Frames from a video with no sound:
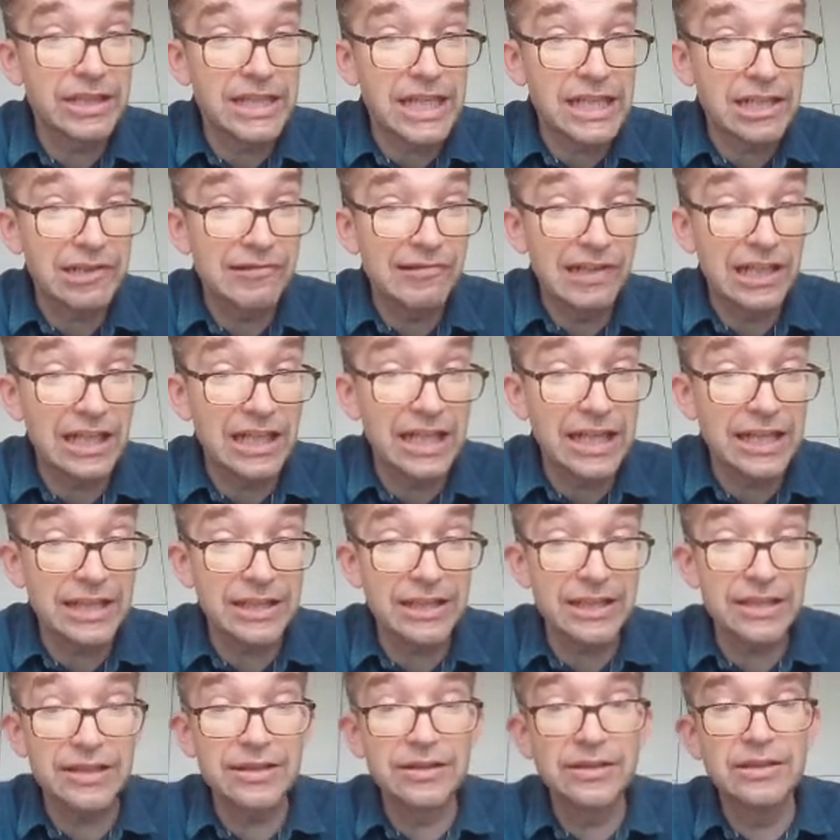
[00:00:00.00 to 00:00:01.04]
data are
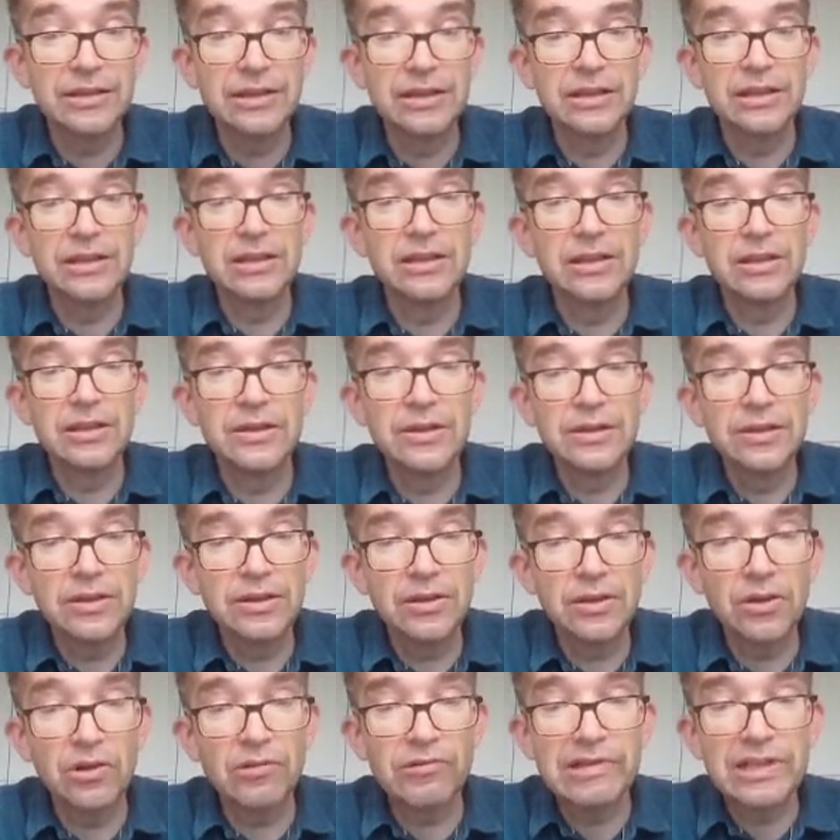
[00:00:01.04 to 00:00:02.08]
collected?
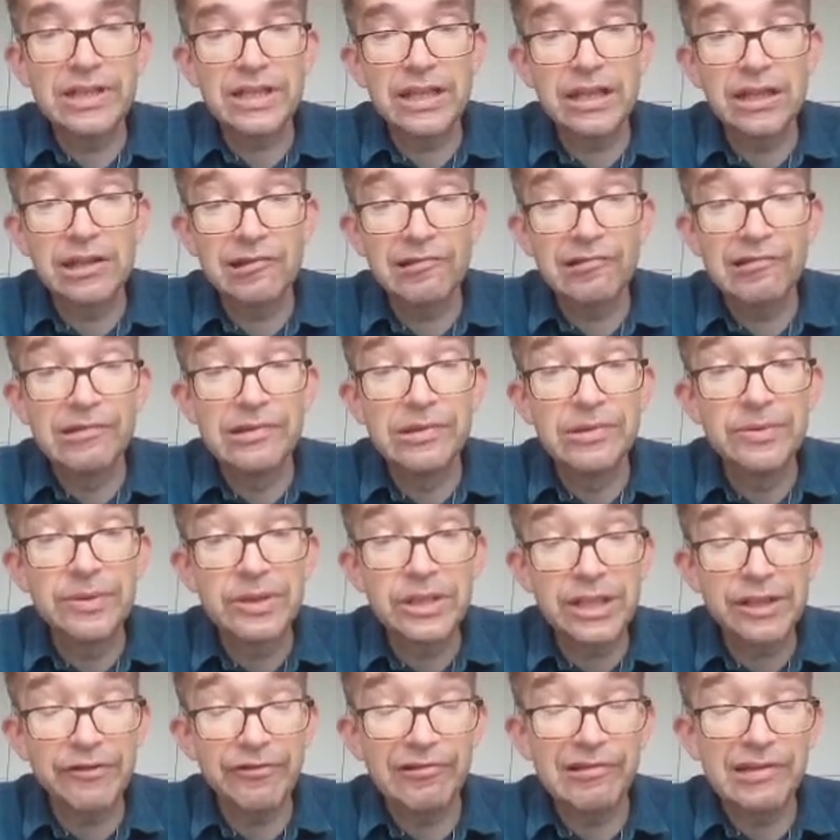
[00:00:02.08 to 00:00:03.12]
Or is it a true
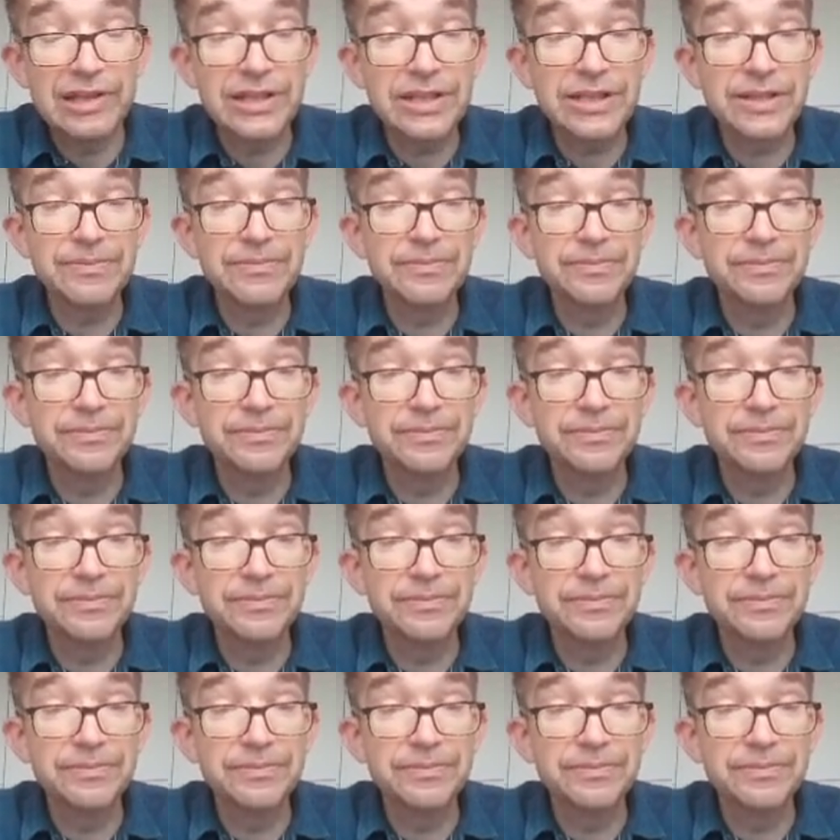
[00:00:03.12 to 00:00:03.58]
difference?